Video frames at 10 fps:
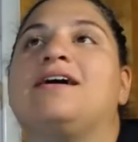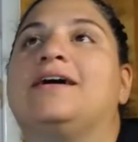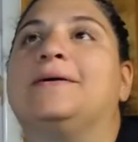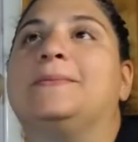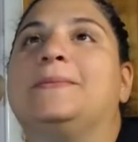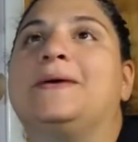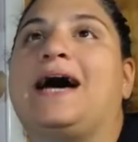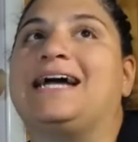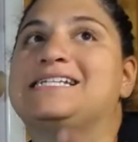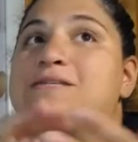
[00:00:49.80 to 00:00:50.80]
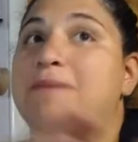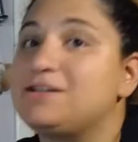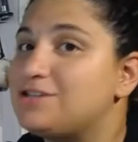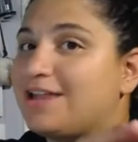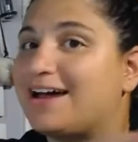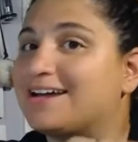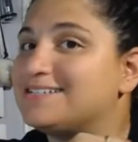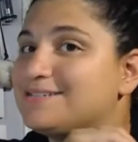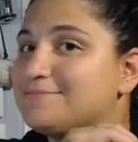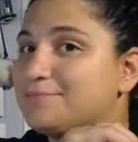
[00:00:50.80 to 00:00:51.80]
Um, I
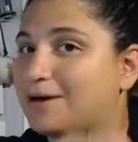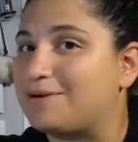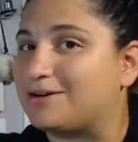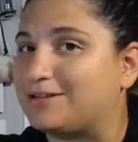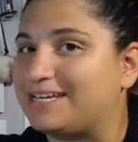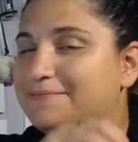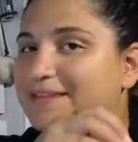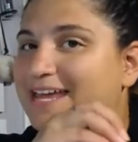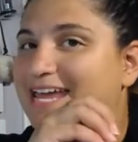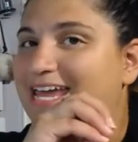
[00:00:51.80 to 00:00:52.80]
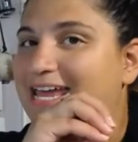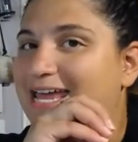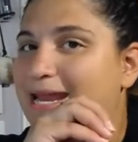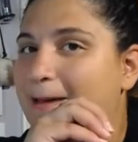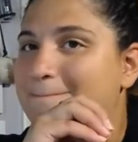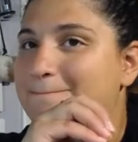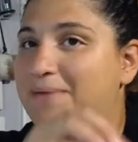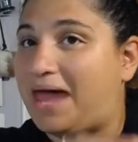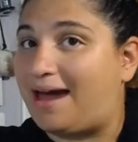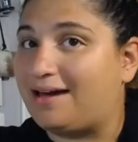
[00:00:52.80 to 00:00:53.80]
specialize primarily in
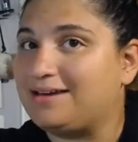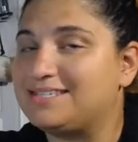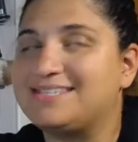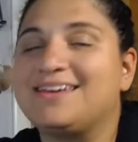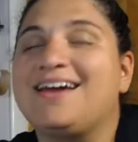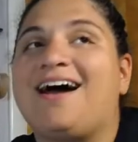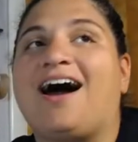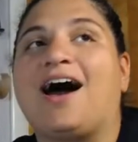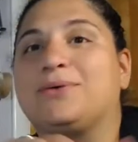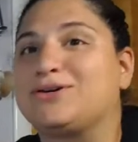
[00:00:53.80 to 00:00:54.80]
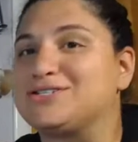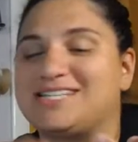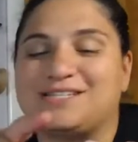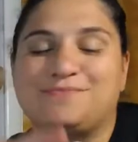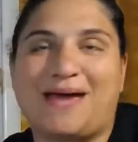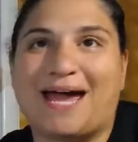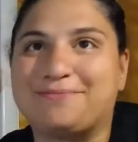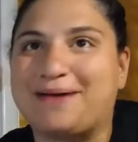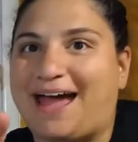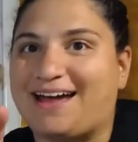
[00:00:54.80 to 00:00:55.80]
bags, uh, purses,
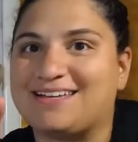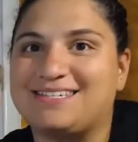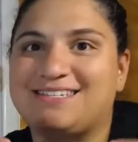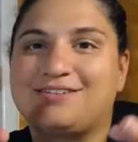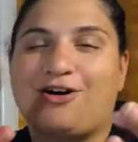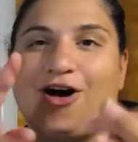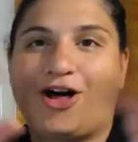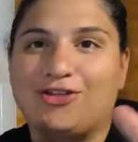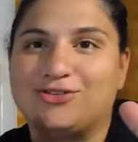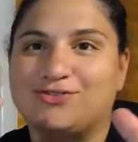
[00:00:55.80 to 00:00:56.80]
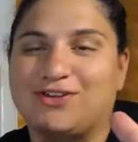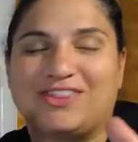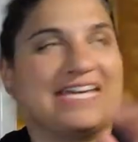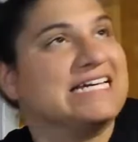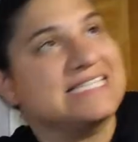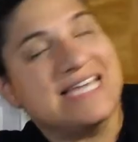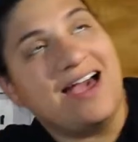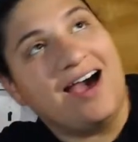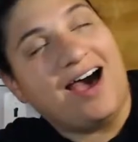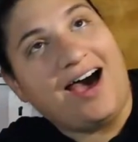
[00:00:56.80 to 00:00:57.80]
backpacks, all those fun things.
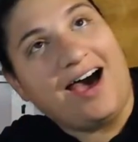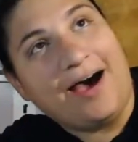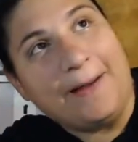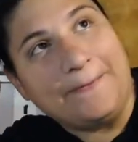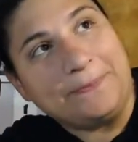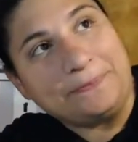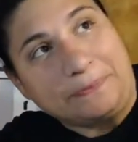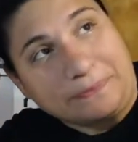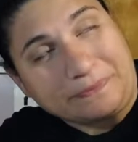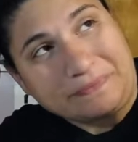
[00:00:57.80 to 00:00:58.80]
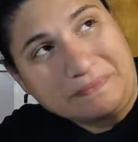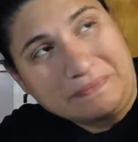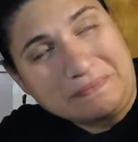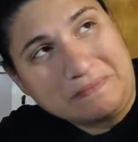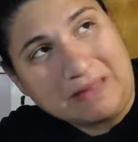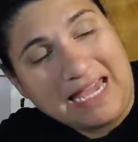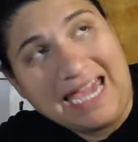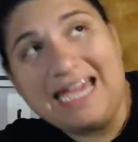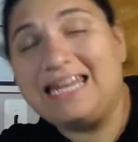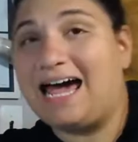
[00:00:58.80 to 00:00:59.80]
Um,
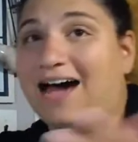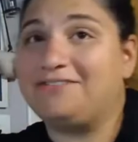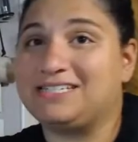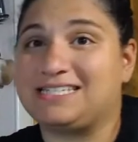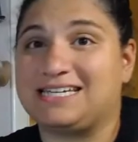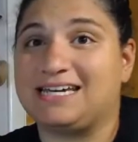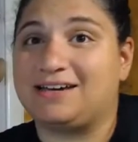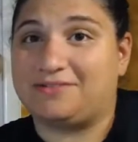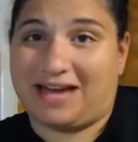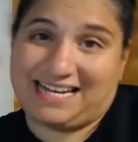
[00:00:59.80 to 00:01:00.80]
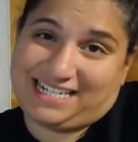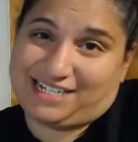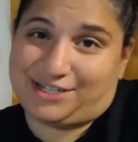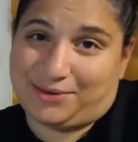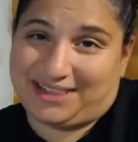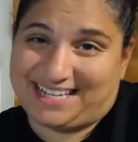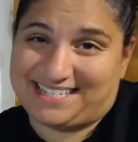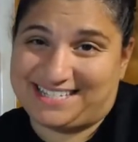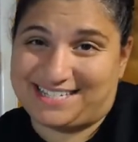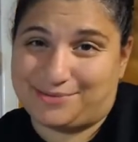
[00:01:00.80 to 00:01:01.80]
and obviously, I teach sewing
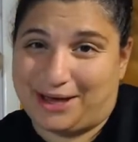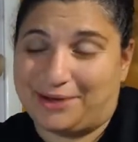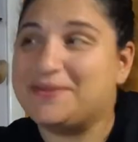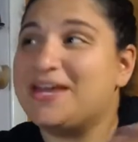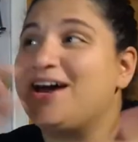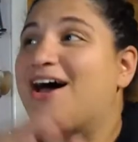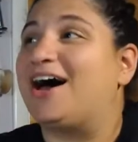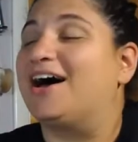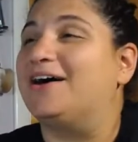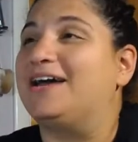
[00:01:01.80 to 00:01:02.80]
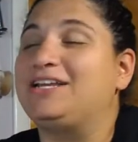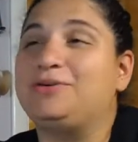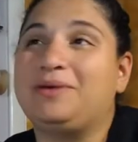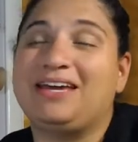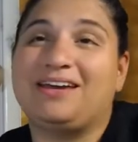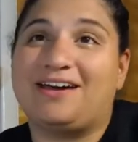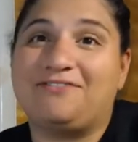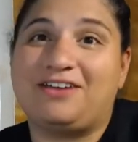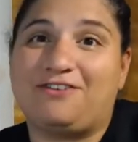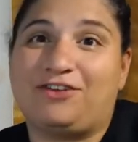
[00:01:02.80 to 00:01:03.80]
lessons as well. Uh, and you may
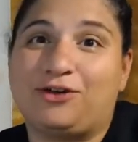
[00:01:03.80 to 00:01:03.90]
have, if